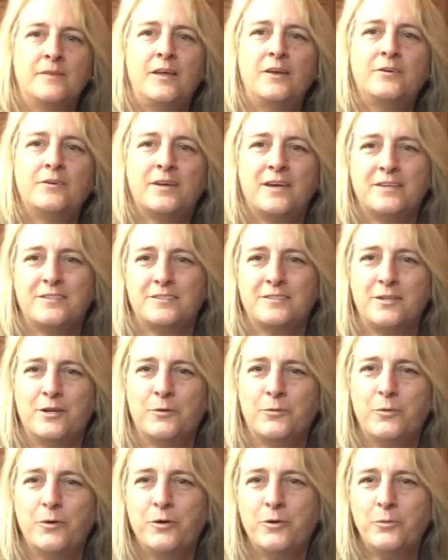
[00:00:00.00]
Okay,
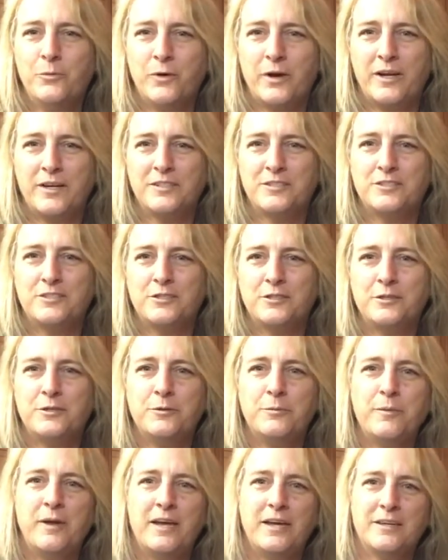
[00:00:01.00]
so one way to
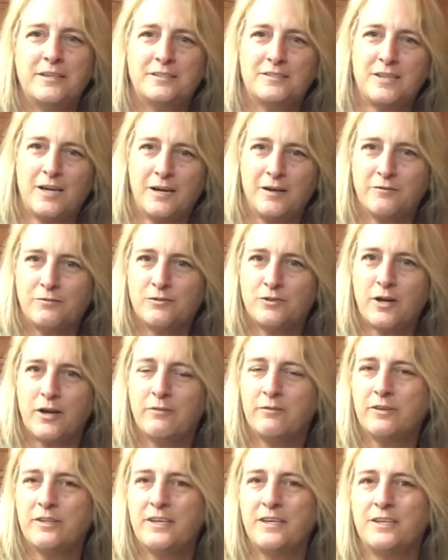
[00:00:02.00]
make dive
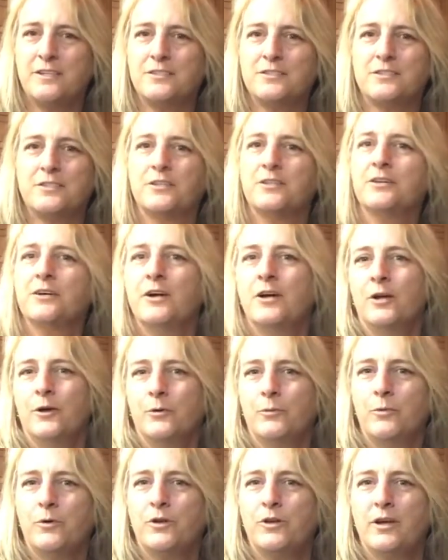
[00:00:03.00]
travel easier,
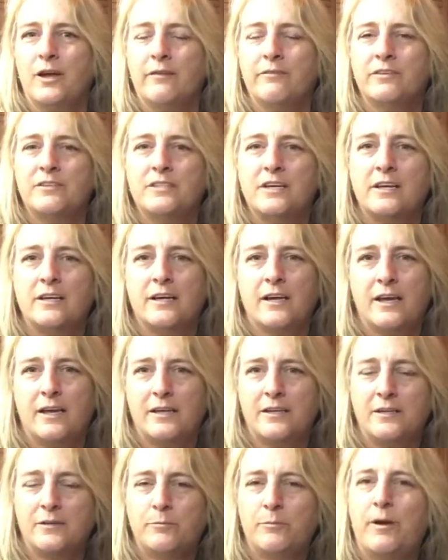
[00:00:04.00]
when you have a
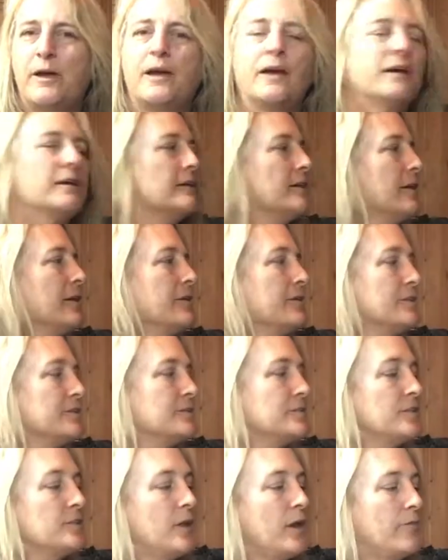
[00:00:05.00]
dedicated bag like
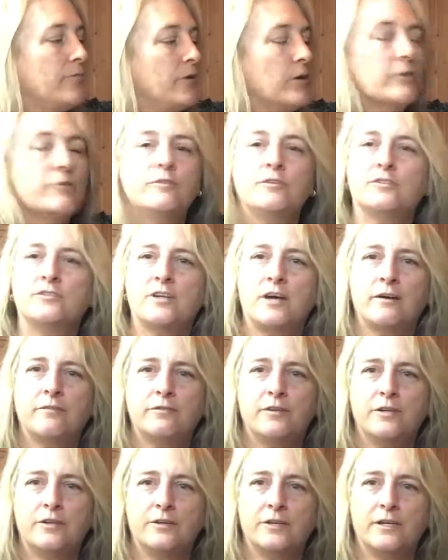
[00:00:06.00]
this that you have all of your
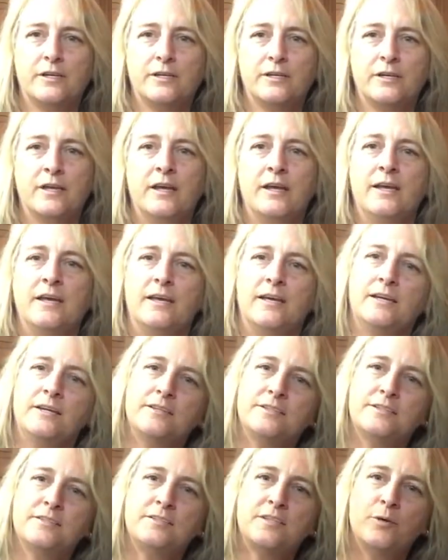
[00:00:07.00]
dive gear
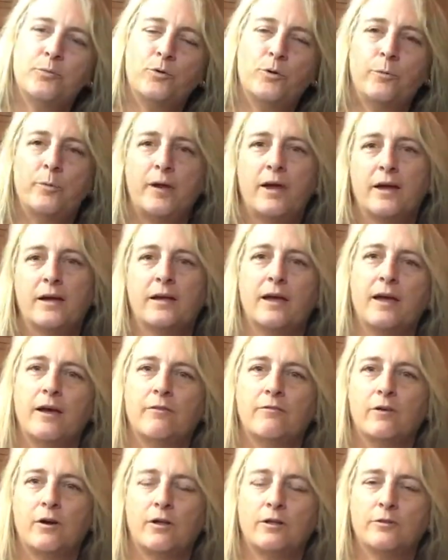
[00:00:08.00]
in a separate bag
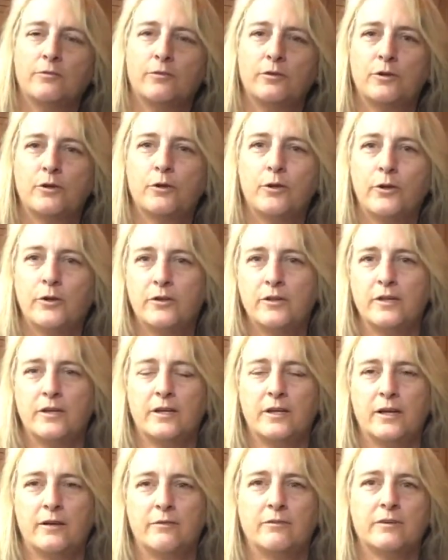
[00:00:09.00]
have all of your
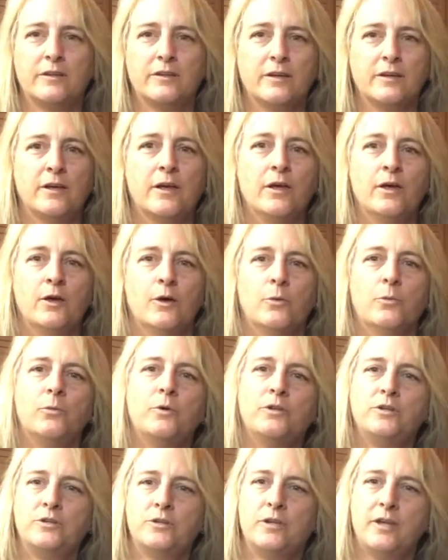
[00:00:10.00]
clothing and everything.
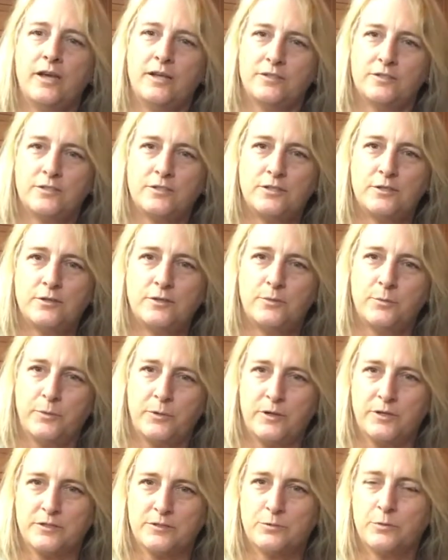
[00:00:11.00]
When you get to the
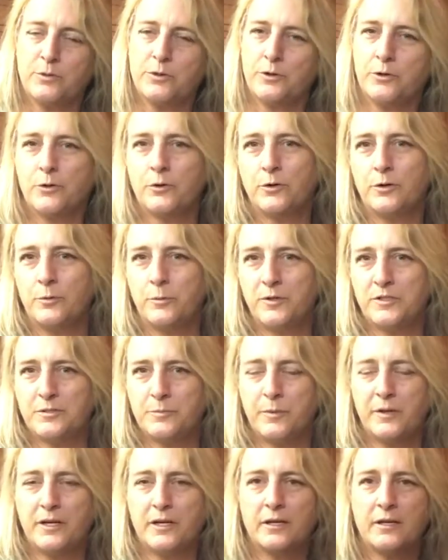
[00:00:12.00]
place where you're going to be
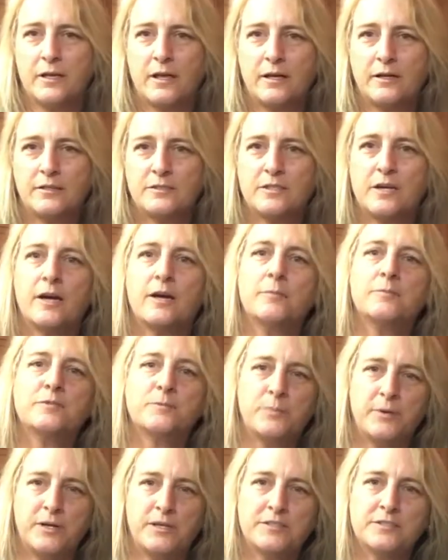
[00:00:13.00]
spending a lot of time,
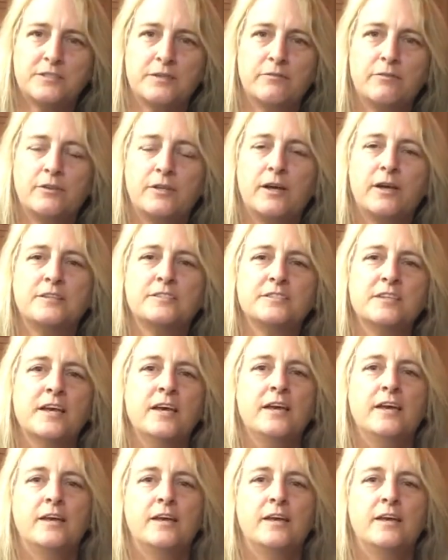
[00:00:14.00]
spending several nights,